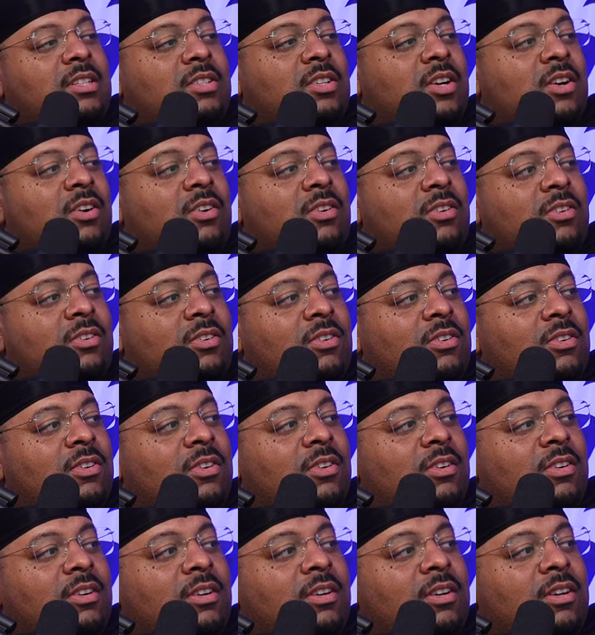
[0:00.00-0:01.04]
show.
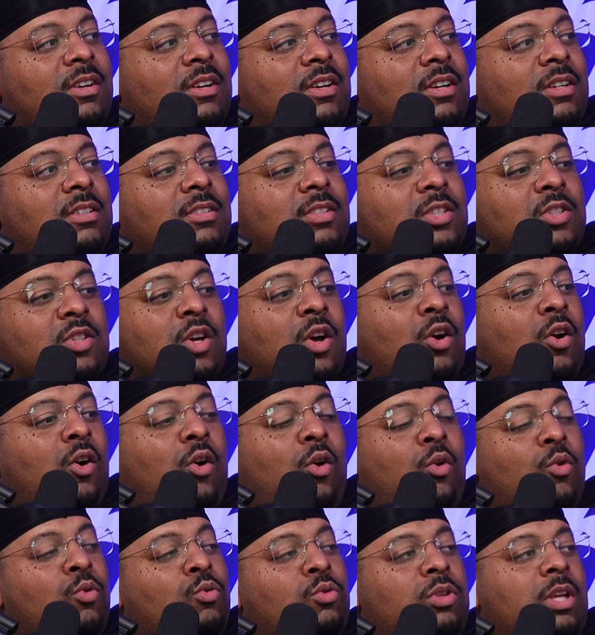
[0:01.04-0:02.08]
Just a
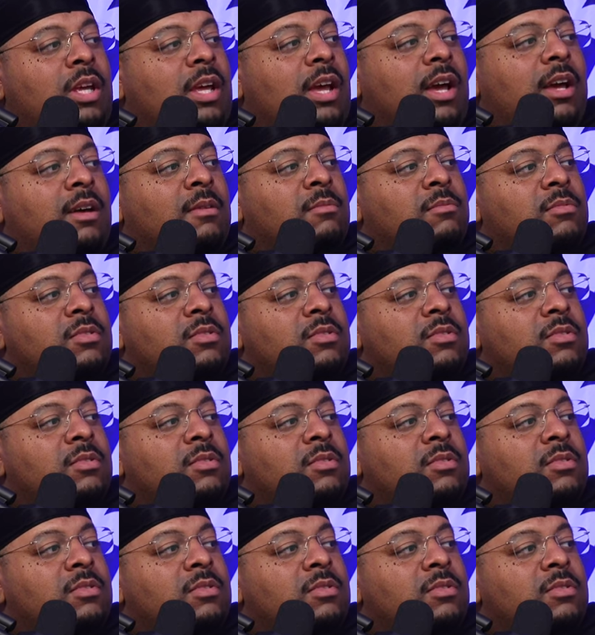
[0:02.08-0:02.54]
whole DM.